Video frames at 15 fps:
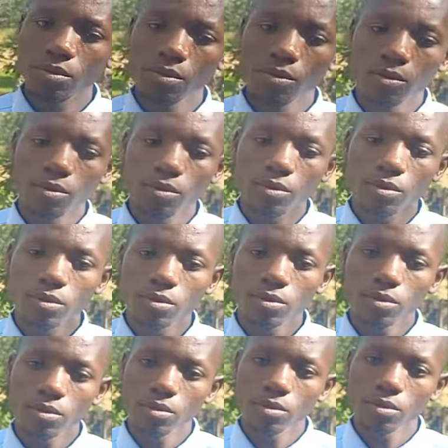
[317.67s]

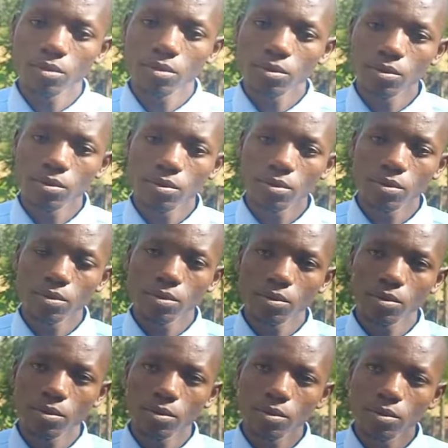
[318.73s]

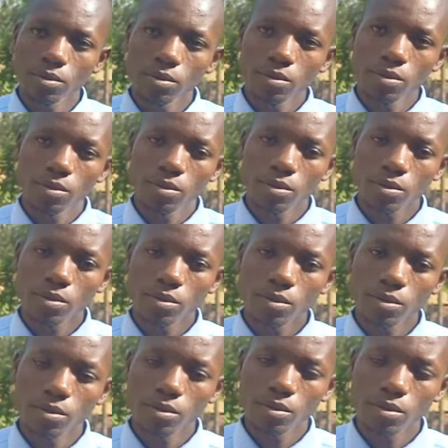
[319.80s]

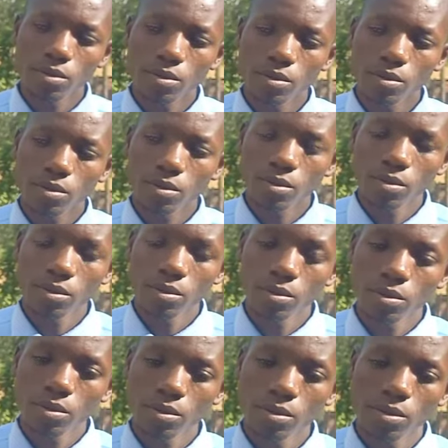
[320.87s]

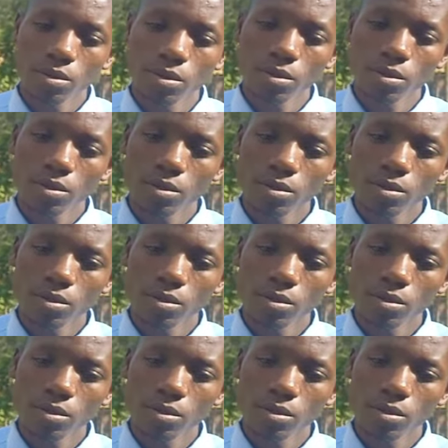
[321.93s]
The person shown says nothing.